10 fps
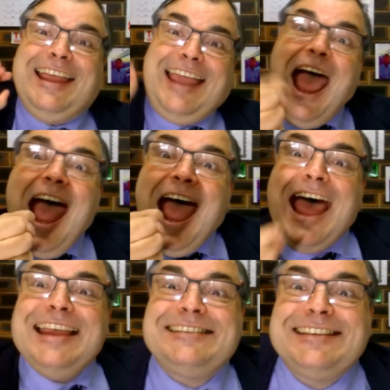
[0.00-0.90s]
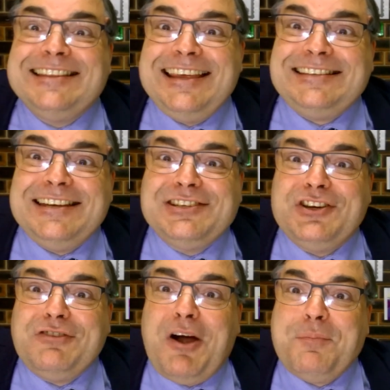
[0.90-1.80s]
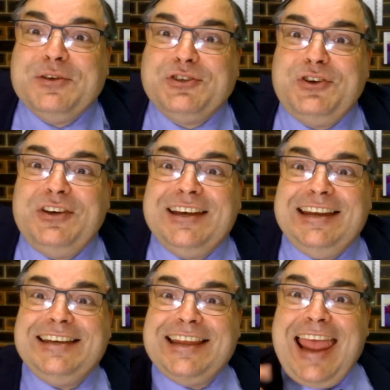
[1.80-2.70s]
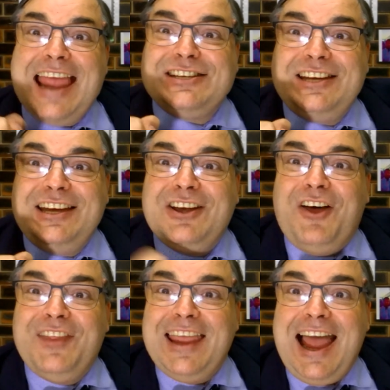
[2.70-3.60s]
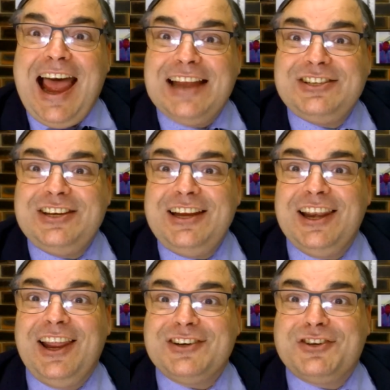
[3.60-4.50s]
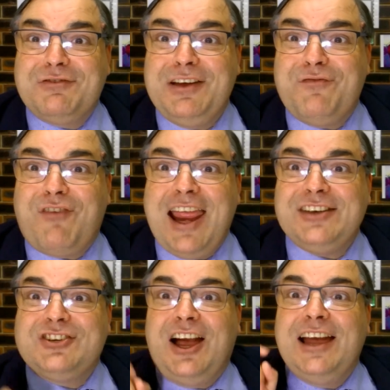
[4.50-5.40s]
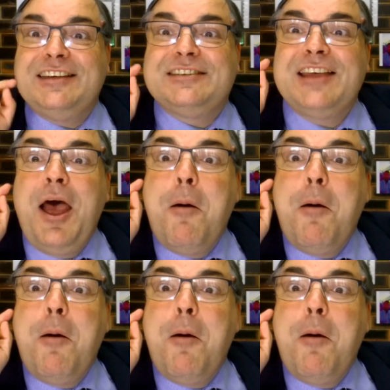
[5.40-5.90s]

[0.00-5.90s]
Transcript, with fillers: Guys, this is your opportunity to cash in on the Archie Luxury franchise.